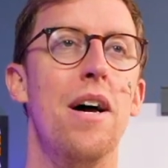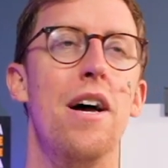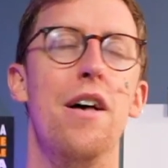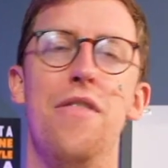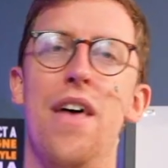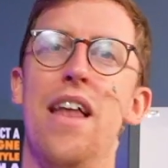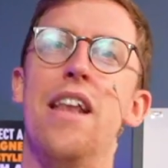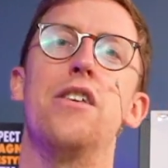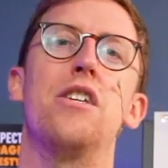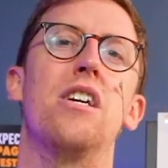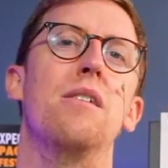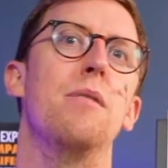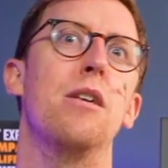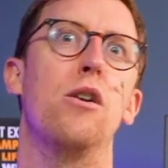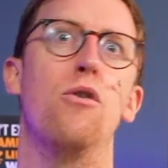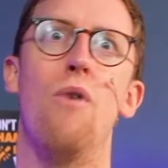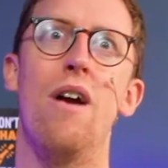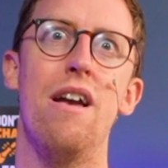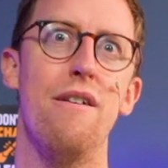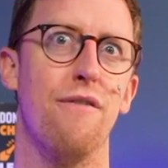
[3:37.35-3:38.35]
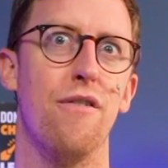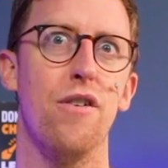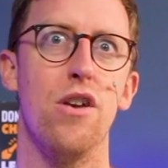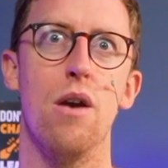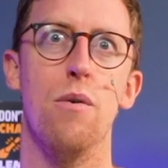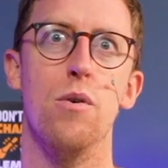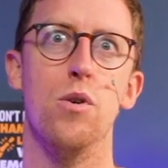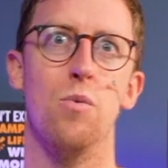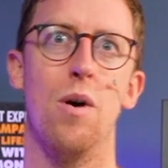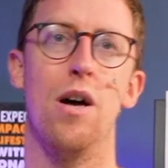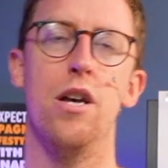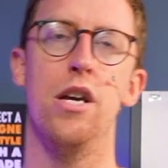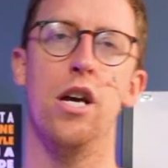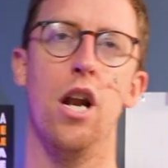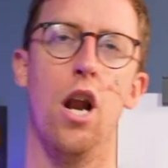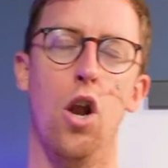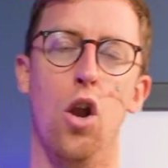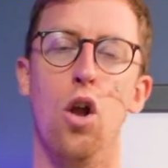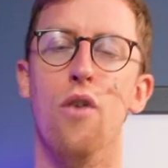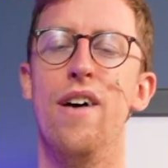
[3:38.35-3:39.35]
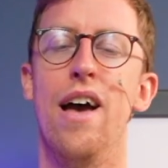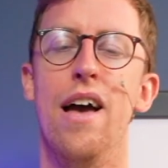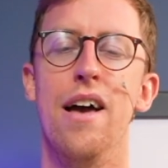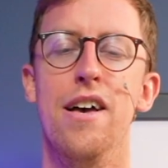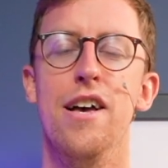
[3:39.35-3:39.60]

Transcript: then it's gonna be great for you as well. You're gonna love it.